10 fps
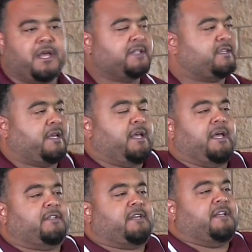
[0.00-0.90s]
It's
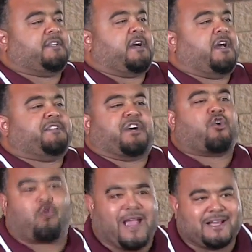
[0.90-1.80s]
a
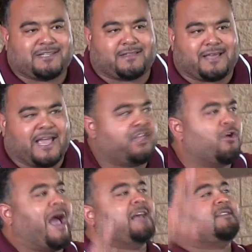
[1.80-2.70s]
crazy thing.
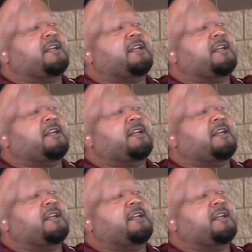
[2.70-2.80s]
You guys